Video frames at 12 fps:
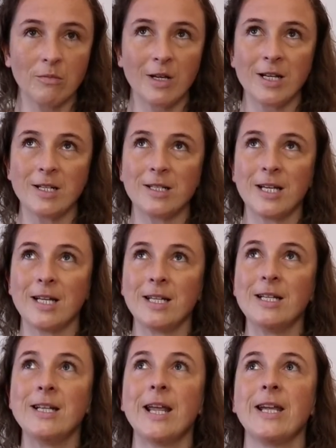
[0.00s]
and that
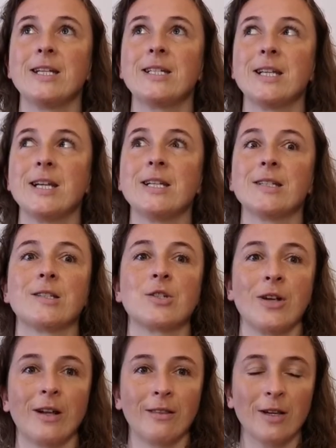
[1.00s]
innate inner
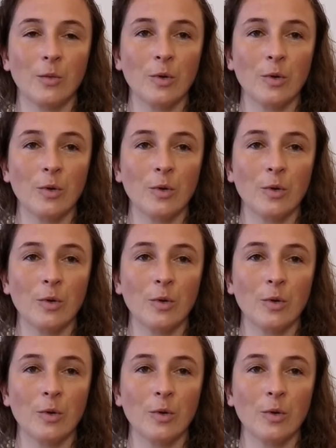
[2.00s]
strength that